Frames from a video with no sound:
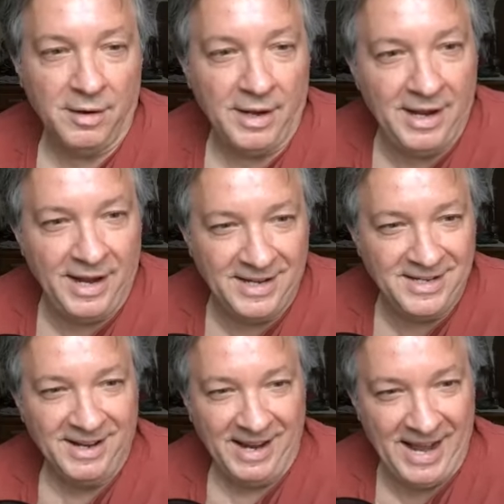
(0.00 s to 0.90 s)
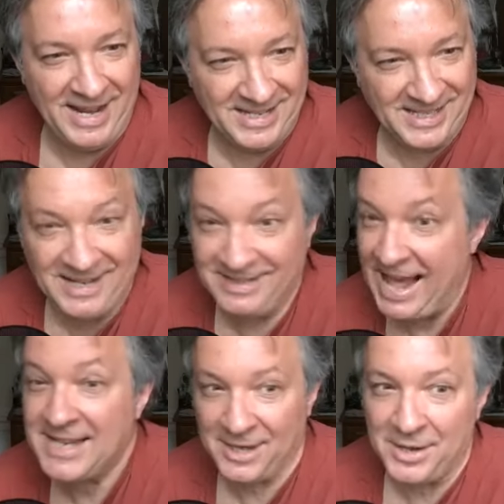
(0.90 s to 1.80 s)
And it's like,
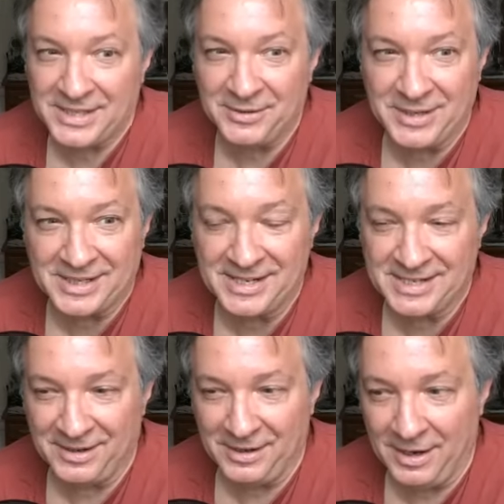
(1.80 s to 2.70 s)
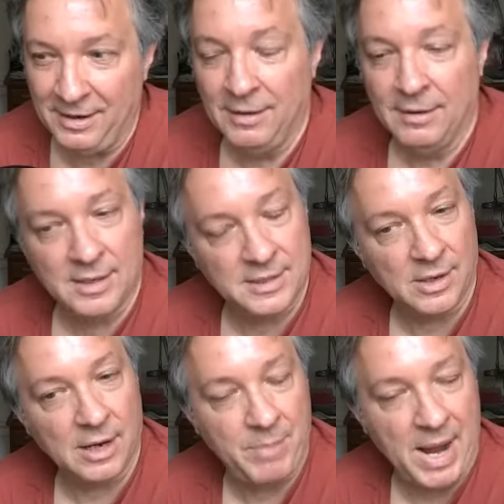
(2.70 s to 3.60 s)
that's also disconcerting because
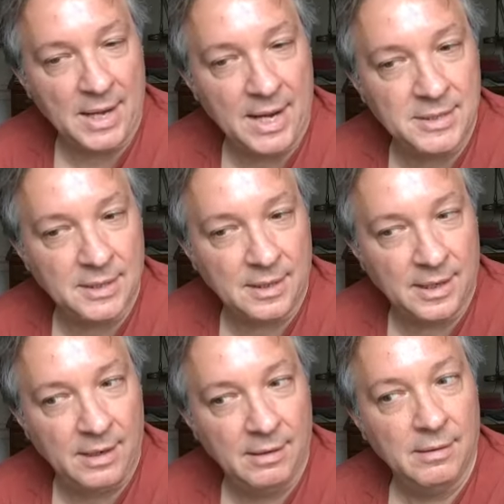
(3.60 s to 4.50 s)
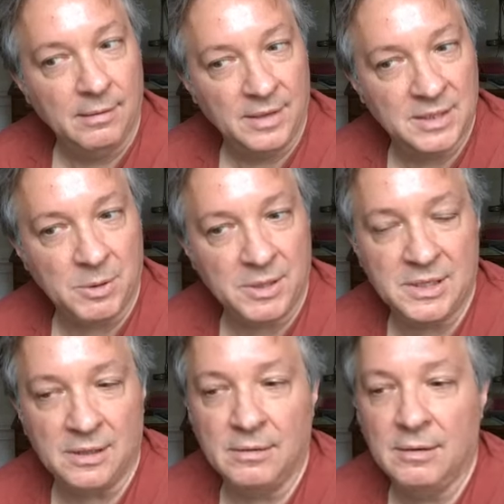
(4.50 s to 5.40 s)
you're like, biologically, this
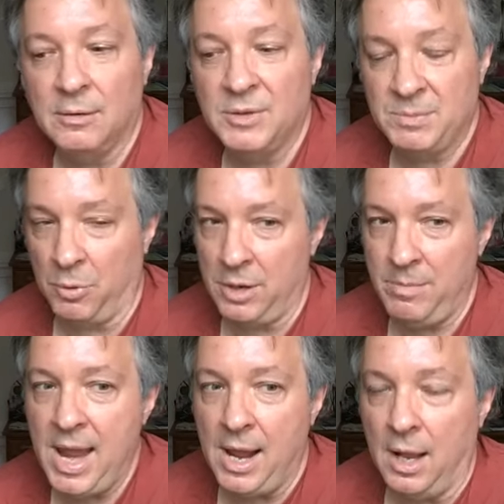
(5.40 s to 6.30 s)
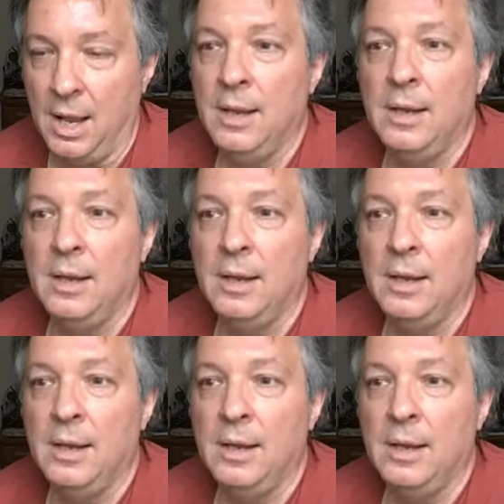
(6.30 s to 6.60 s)
person was born male.